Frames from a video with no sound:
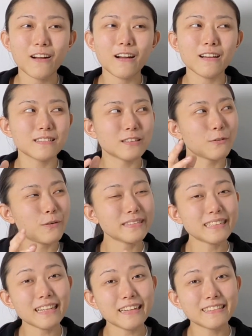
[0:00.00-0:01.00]
the one thing
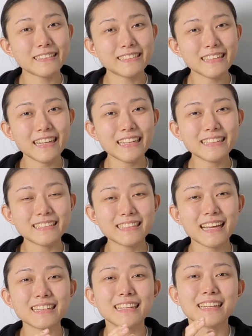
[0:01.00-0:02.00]
I can say is not
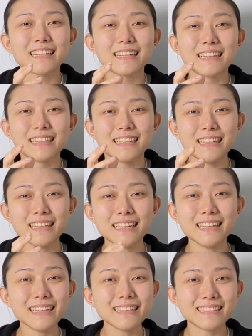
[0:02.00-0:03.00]

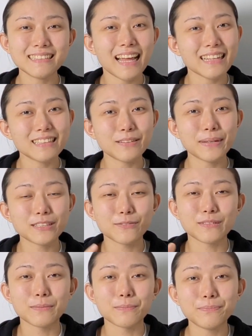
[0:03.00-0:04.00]
the best of the
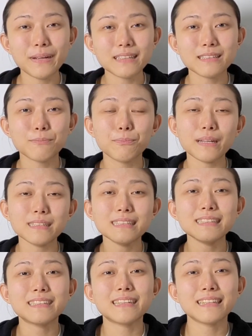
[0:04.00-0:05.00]
best, but
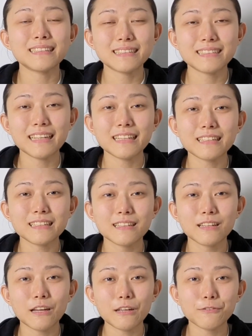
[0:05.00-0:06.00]
it can take
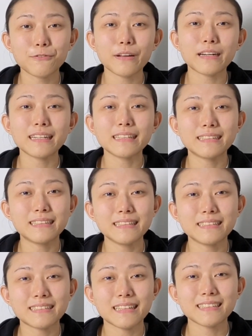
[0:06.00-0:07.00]
a fairly
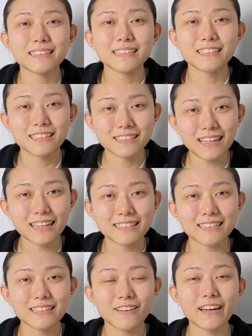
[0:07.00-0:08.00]
decent shot.
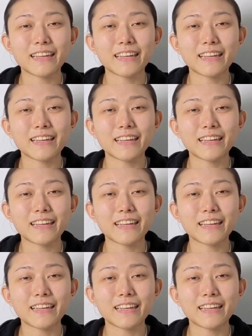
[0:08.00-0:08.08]
Okay,